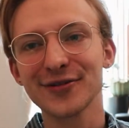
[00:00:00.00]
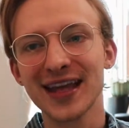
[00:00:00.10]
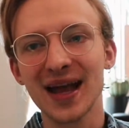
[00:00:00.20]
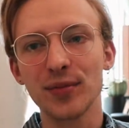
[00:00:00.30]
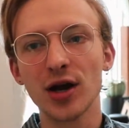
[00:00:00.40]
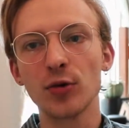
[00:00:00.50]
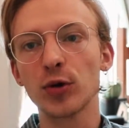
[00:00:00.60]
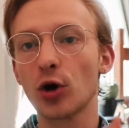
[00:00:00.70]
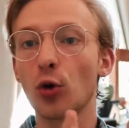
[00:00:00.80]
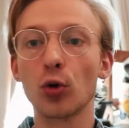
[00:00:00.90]
camera
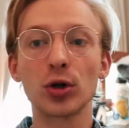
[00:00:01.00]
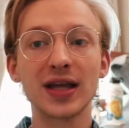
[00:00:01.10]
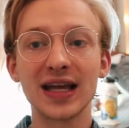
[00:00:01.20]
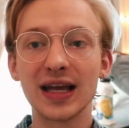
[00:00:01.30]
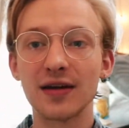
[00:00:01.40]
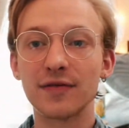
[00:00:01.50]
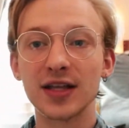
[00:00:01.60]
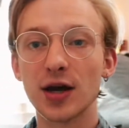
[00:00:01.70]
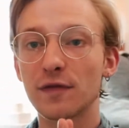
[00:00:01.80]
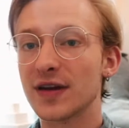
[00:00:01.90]
recording a
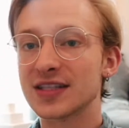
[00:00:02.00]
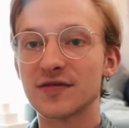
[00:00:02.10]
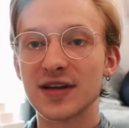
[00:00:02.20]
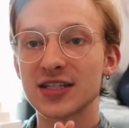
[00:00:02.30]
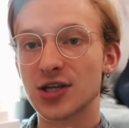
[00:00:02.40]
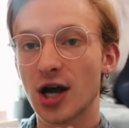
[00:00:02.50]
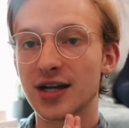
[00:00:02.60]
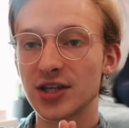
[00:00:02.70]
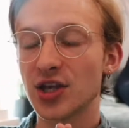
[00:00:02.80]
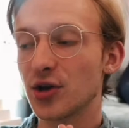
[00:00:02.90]
video face-to-face talking
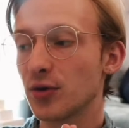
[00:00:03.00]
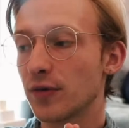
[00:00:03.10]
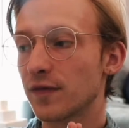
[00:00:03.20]
to you